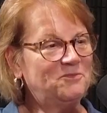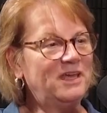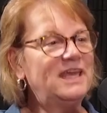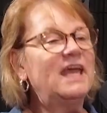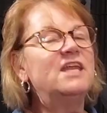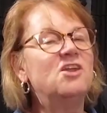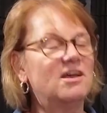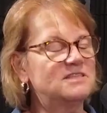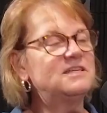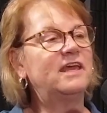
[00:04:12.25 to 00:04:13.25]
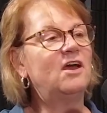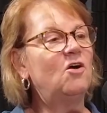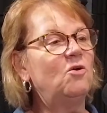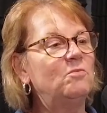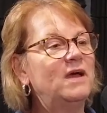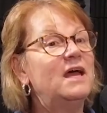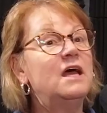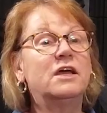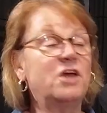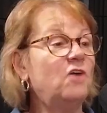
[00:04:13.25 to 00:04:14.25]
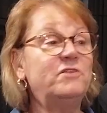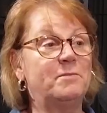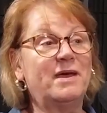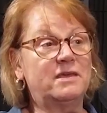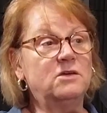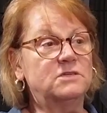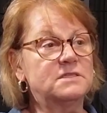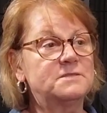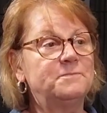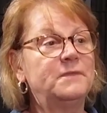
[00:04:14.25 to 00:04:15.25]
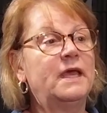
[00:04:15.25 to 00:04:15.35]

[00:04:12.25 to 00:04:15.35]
We cannot stay home. COVID about killed us.